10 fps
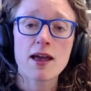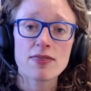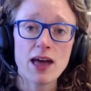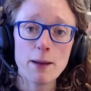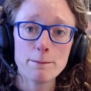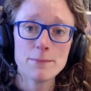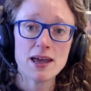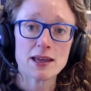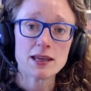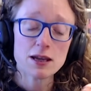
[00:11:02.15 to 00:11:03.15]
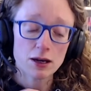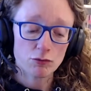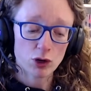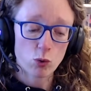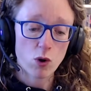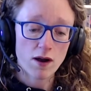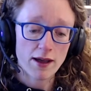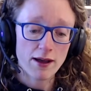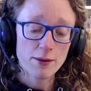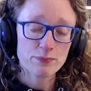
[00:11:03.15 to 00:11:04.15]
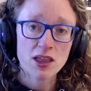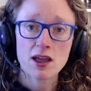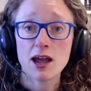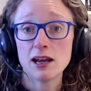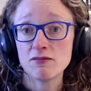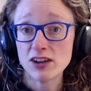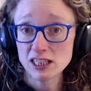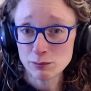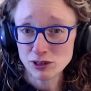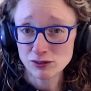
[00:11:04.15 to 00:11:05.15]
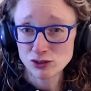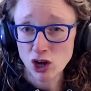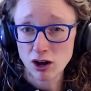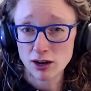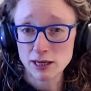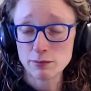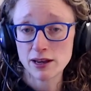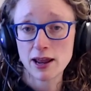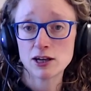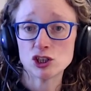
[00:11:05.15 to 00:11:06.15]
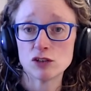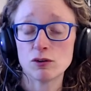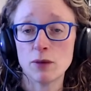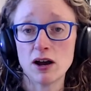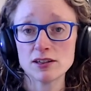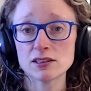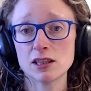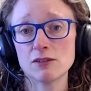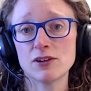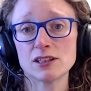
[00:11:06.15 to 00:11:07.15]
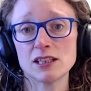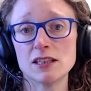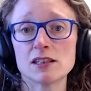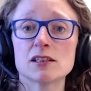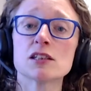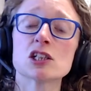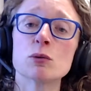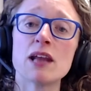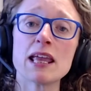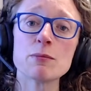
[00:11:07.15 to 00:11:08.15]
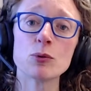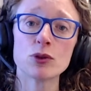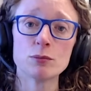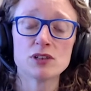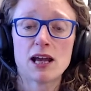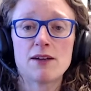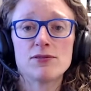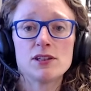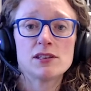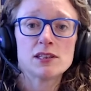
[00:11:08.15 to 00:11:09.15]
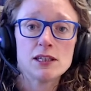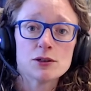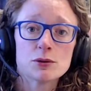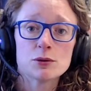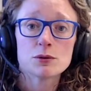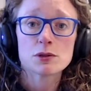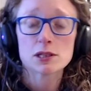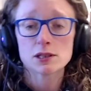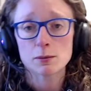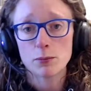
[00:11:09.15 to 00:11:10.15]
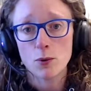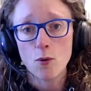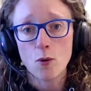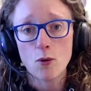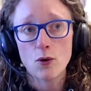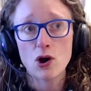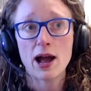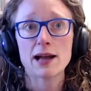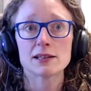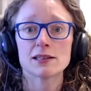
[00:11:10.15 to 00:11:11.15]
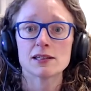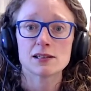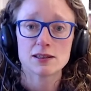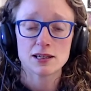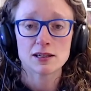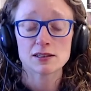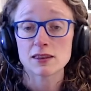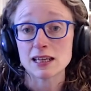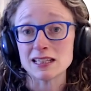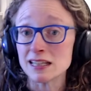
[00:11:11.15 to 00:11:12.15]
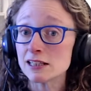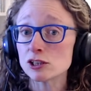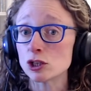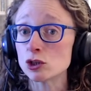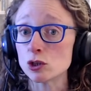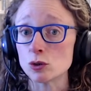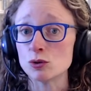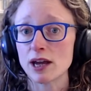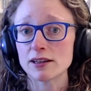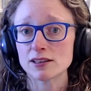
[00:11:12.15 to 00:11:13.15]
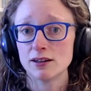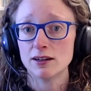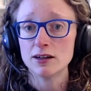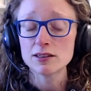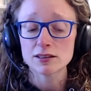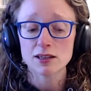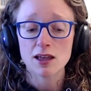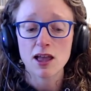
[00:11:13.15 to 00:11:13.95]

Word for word: That may require an investment of time and energy from us in the first instance to enable them to have the skills, support, access to things that they need to do that task.